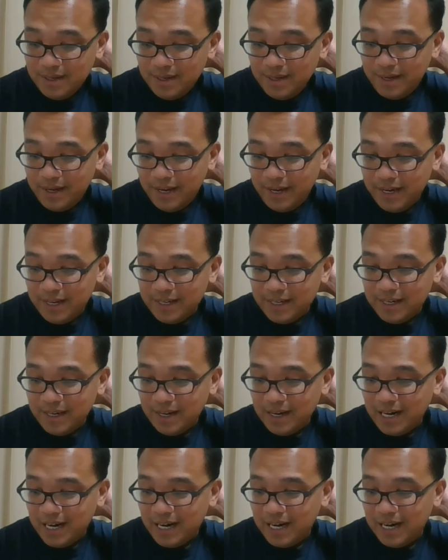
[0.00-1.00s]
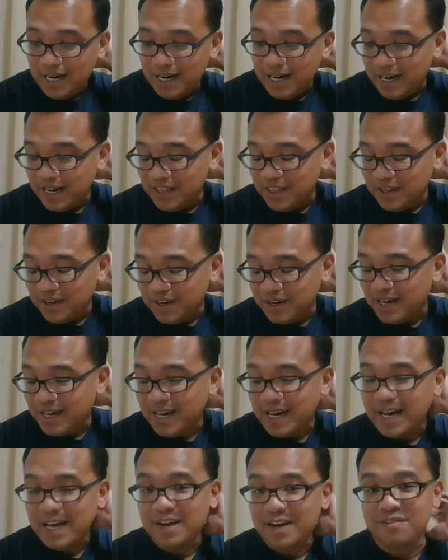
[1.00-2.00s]
And I thought I
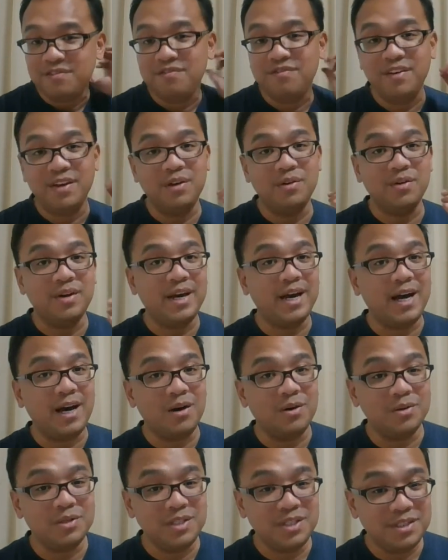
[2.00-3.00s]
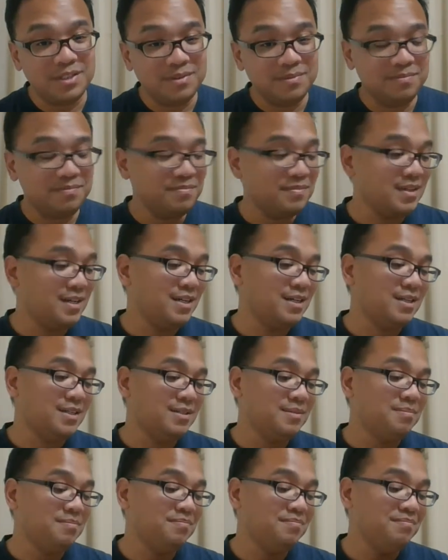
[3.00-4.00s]
had it figured out
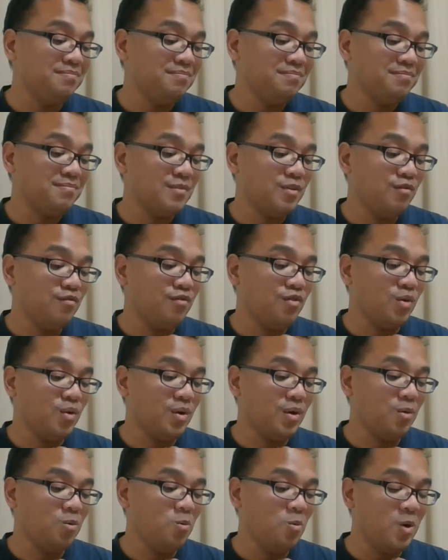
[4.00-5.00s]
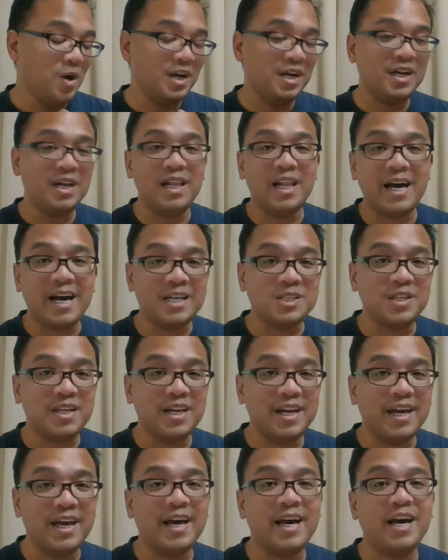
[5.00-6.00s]
for one class that
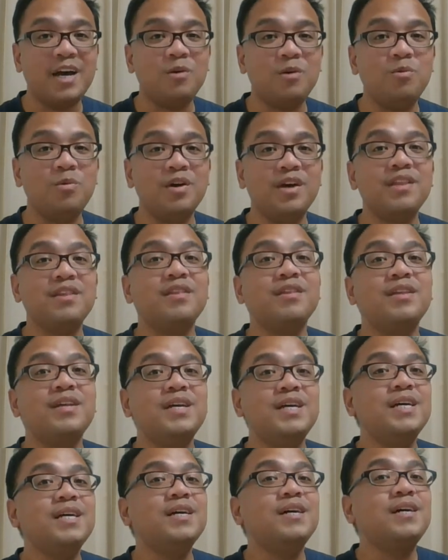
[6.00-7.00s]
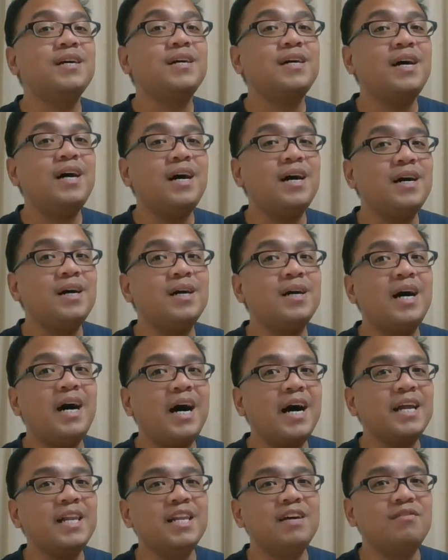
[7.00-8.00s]
I had with
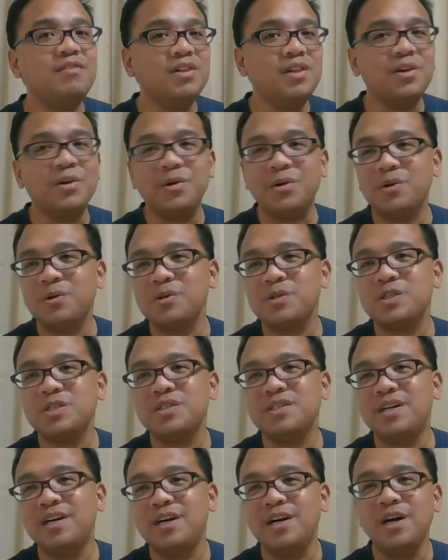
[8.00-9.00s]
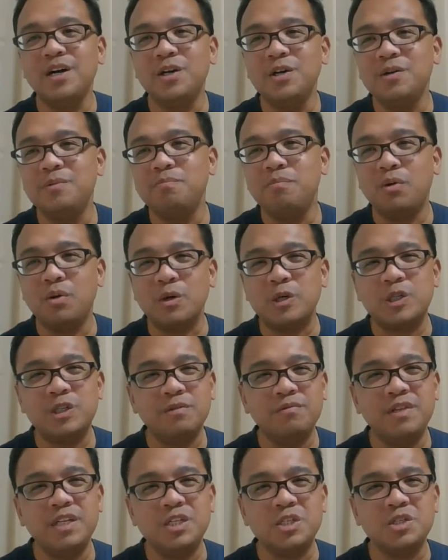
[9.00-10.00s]
high level learners. A good portion
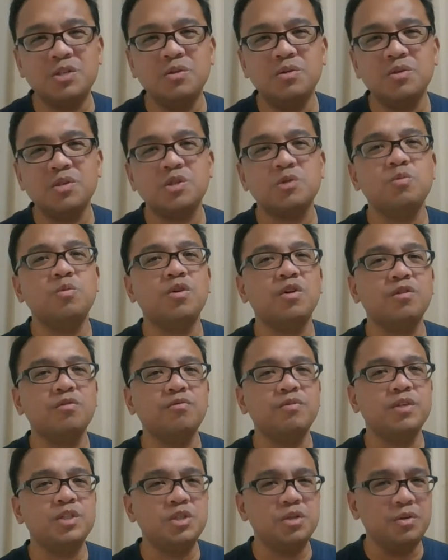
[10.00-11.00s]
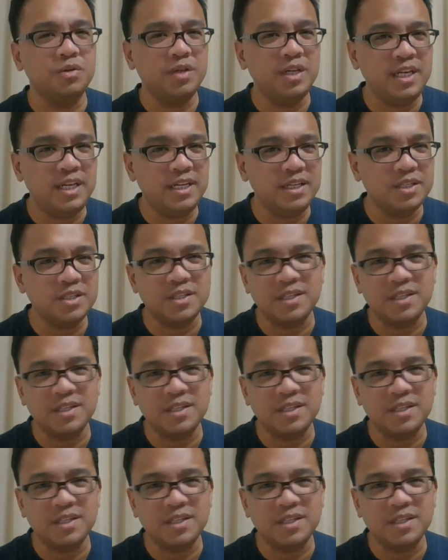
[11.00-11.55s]
of these students were returnees.